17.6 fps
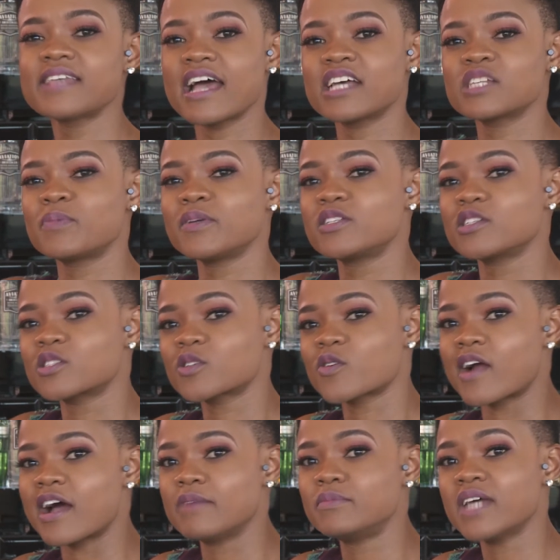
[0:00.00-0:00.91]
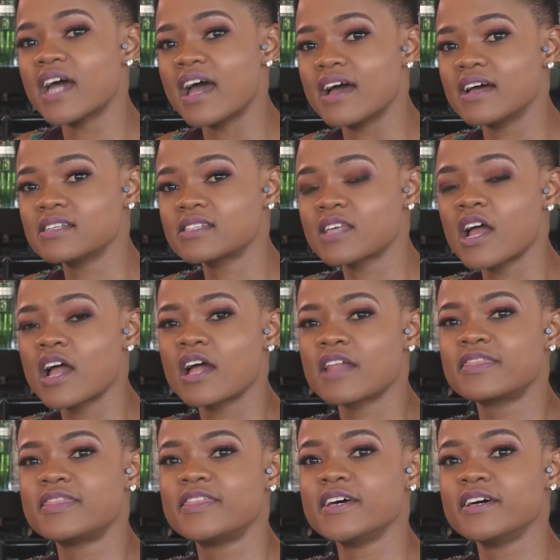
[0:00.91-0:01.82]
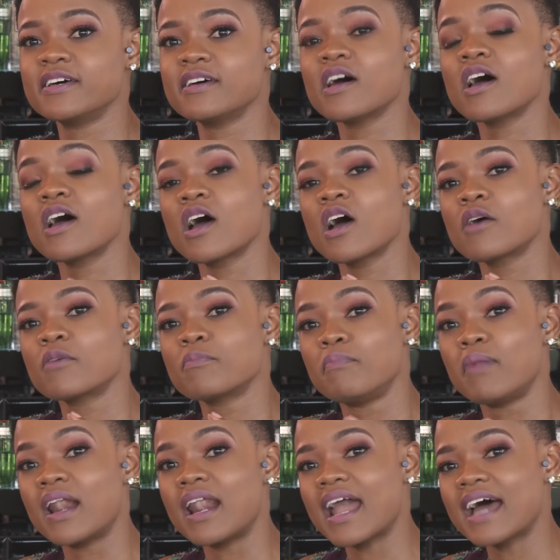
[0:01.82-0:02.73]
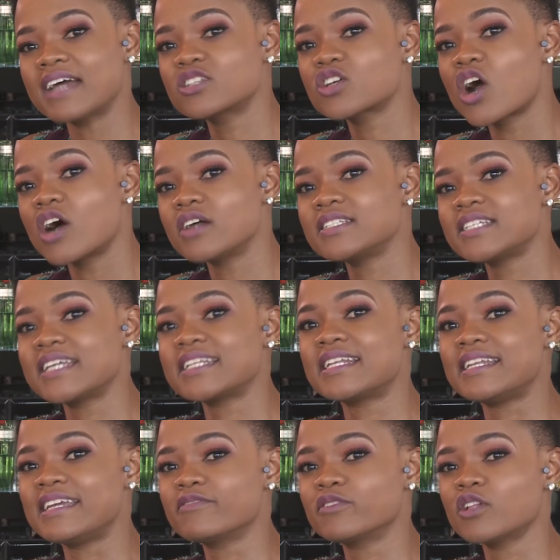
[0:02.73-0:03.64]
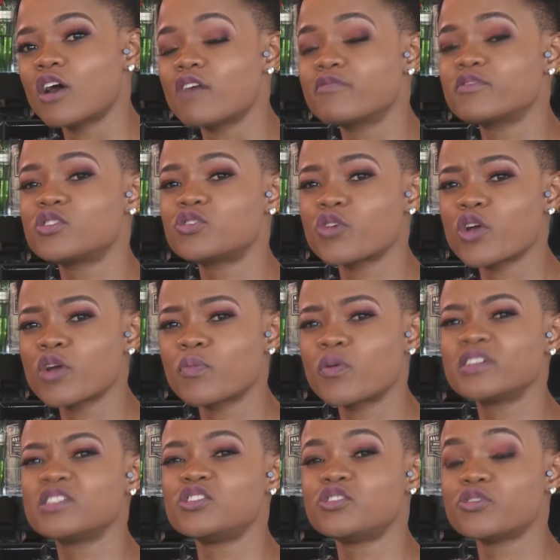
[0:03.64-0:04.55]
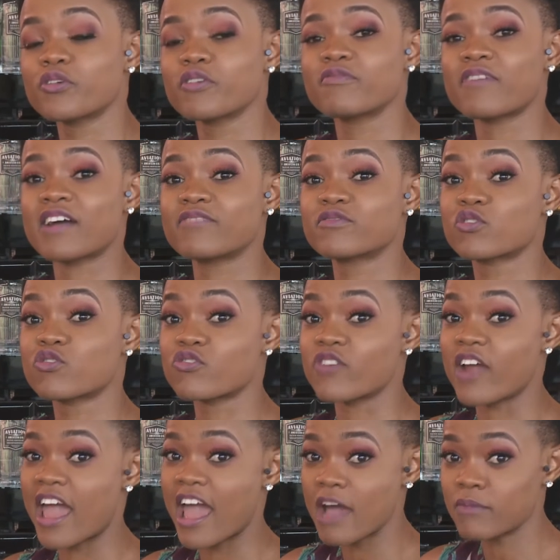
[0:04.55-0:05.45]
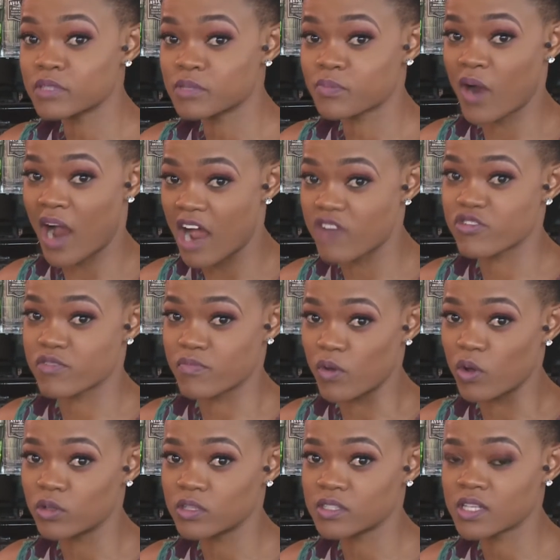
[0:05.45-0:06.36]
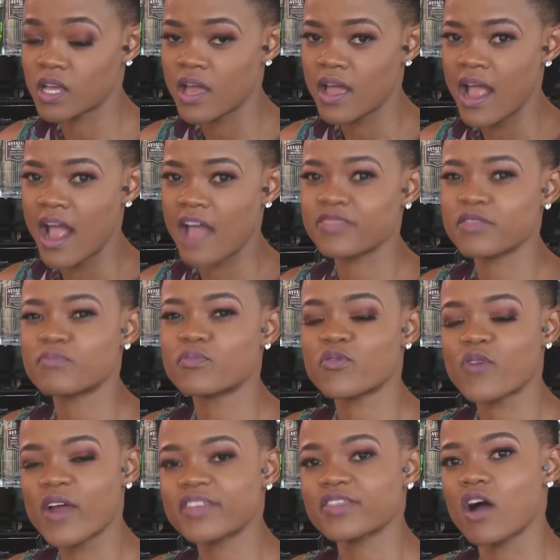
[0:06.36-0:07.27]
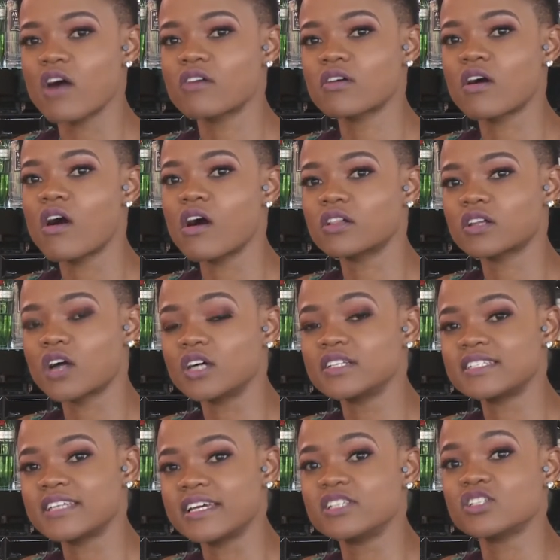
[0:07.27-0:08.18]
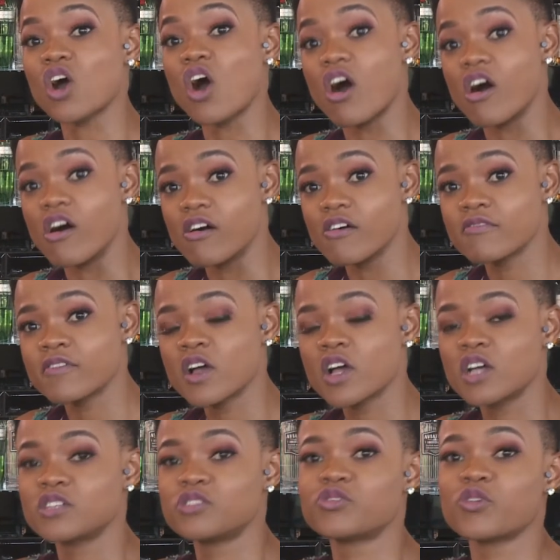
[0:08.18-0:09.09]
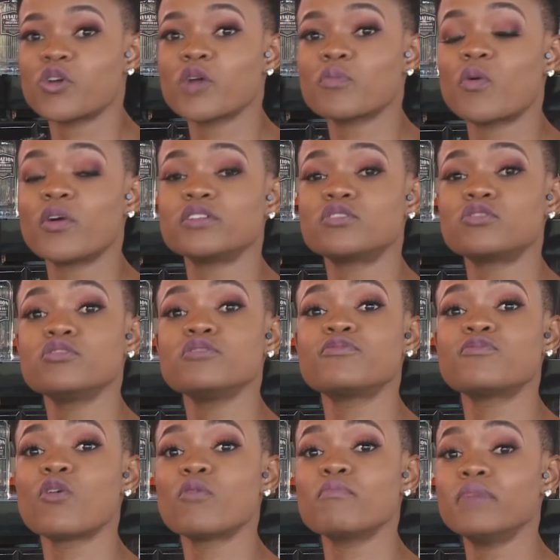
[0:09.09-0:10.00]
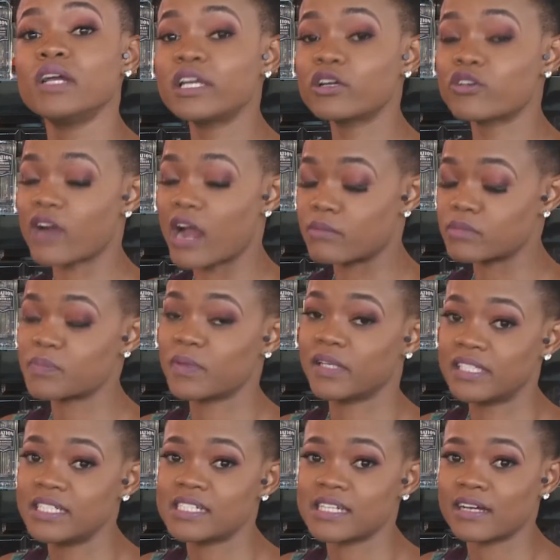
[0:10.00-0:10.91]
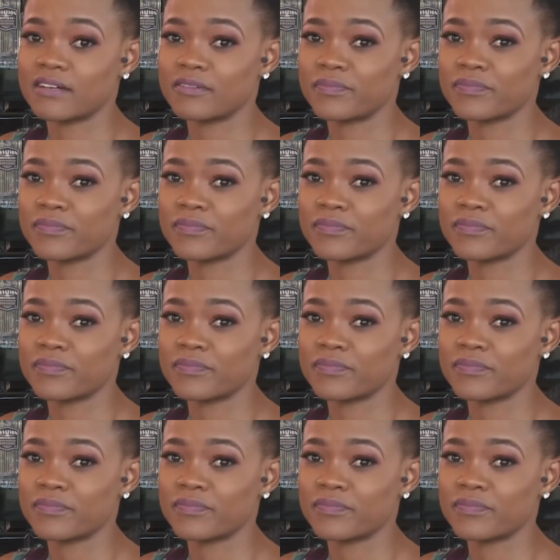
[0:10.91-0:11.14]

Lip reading: has been described as the blood content level of 0.05 grams per 100 moles and the breath alcohol content of 0.24 milligrams per liter.